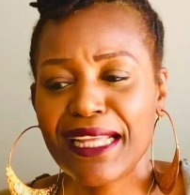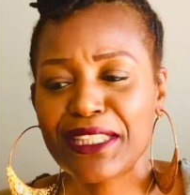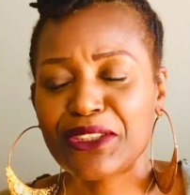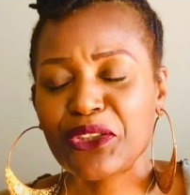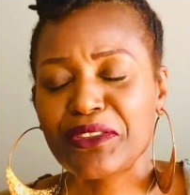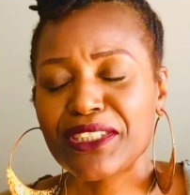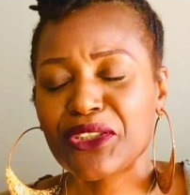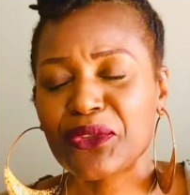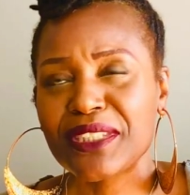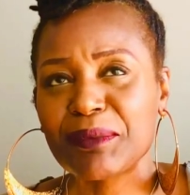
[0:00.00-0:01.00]
The story is
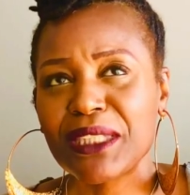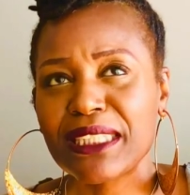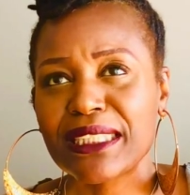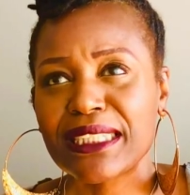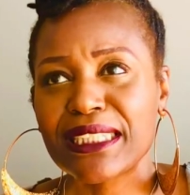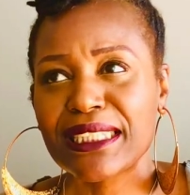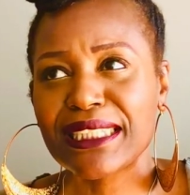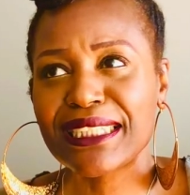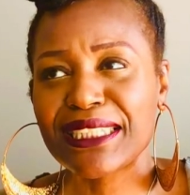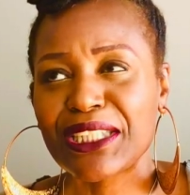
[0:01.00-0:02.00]
interesting because
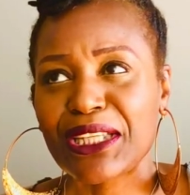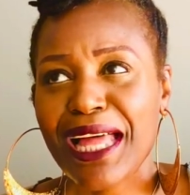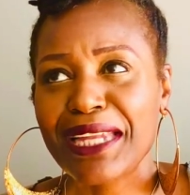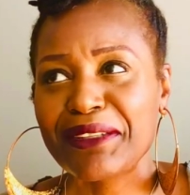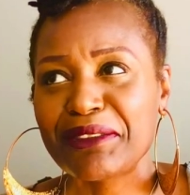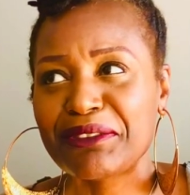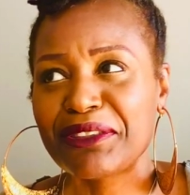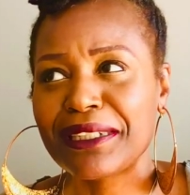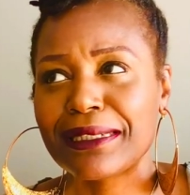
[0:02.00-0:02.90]
there's a lot of